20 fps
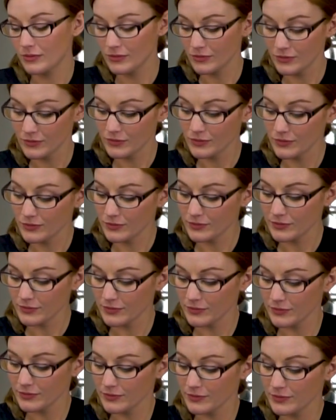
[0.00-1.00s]

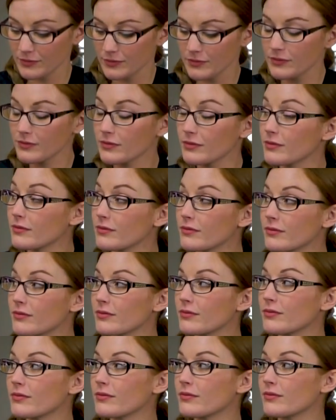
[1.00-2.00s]

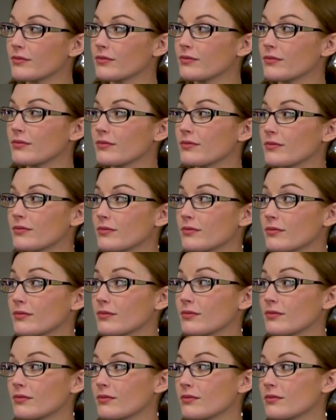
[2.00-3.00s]

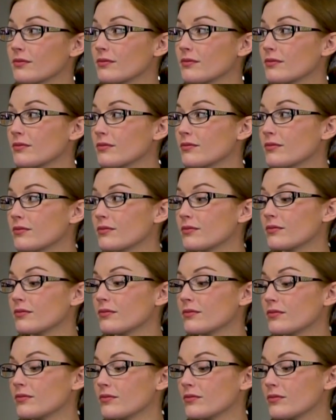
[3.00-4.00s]

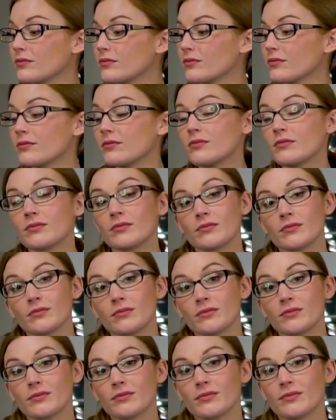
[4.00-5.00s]

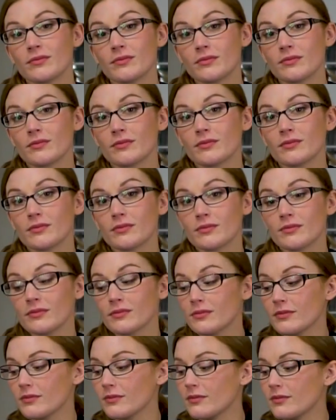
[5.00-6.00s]

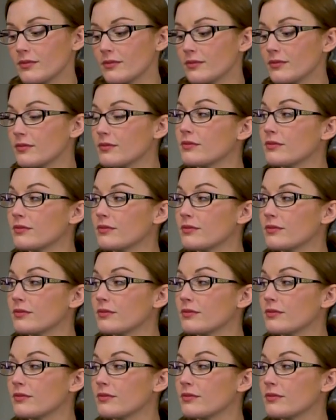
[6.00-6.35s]
(silent)